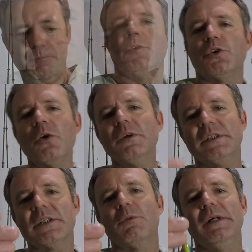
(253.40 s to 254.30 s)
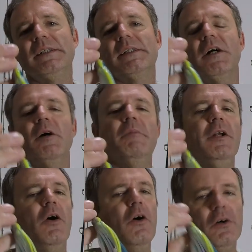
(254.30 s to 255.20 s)
Trolling squids come
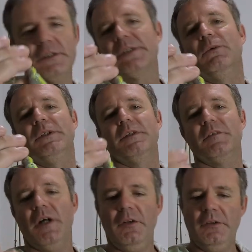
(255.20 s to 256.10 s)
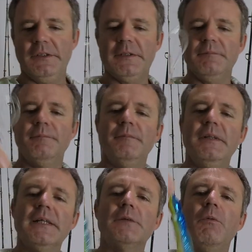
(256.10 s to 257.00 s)
in all sorts of colors.
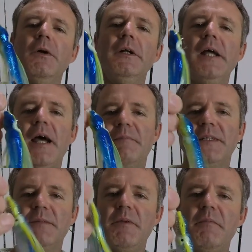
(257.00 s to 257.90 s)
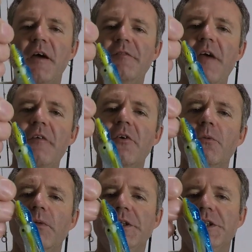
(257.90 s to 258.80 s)
This one happens to be my
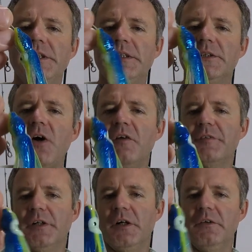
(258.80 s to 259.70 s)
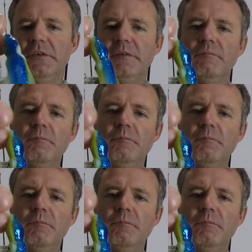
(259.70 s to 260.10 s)
favorite, which is dolphin colored.